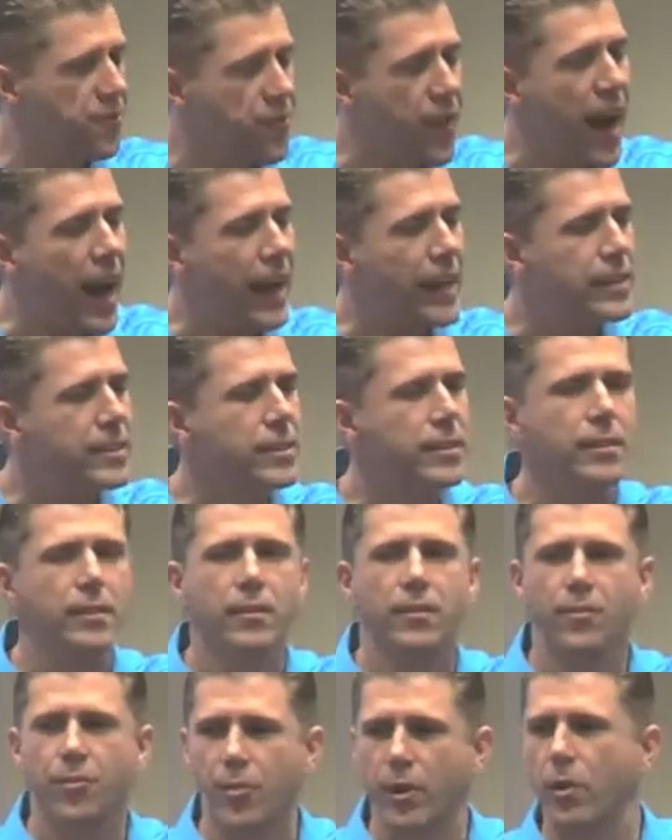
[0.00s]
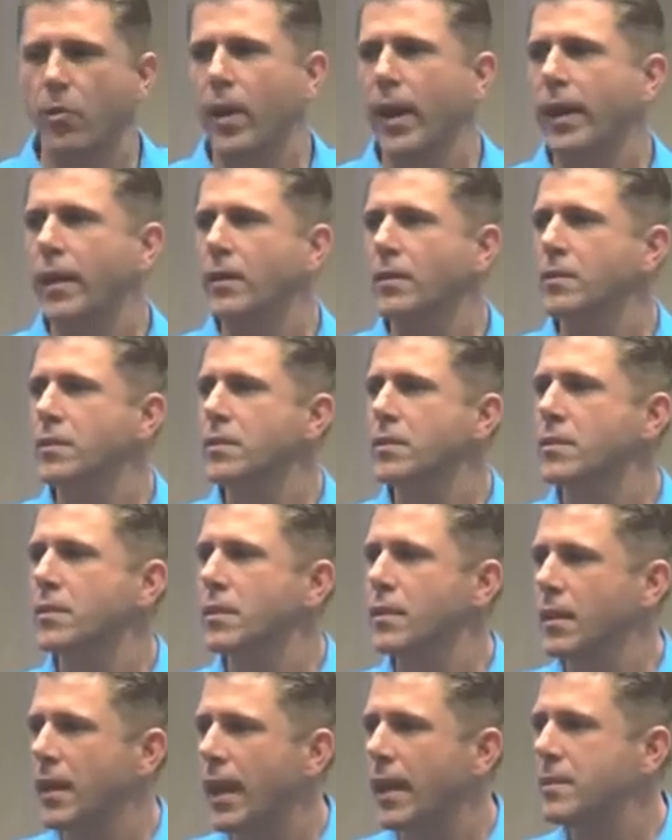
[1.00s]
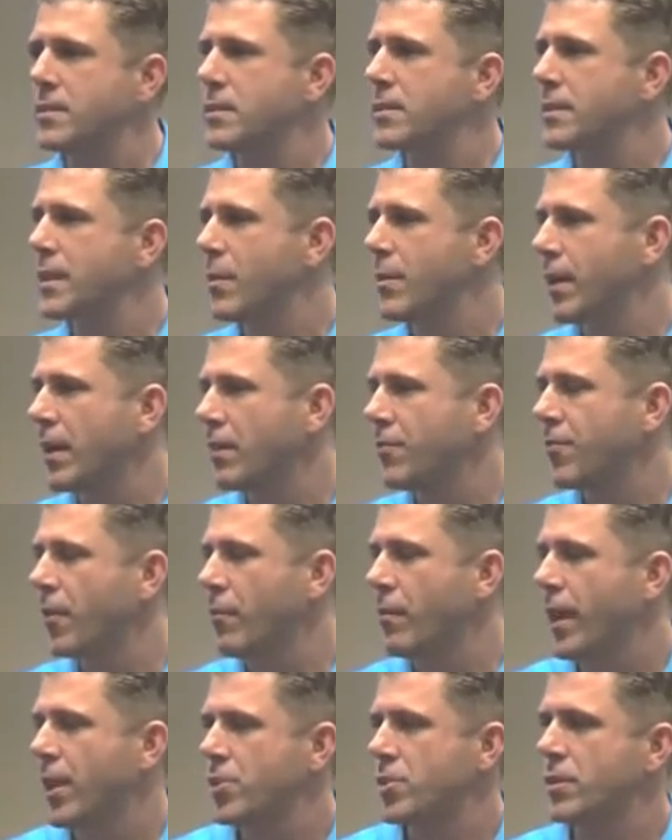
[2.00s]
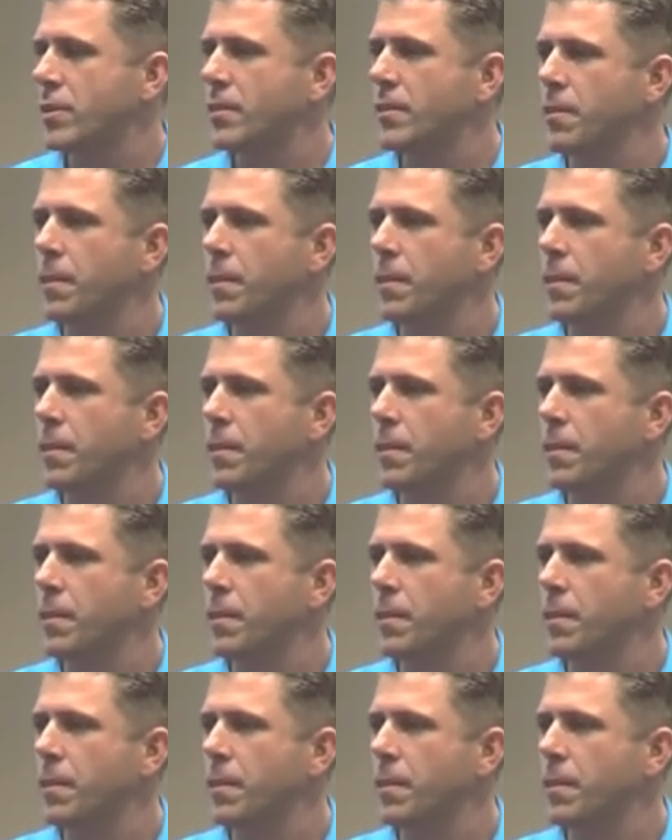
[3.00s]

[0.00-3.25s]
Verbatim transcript: fight free radicals and systemic inflammation.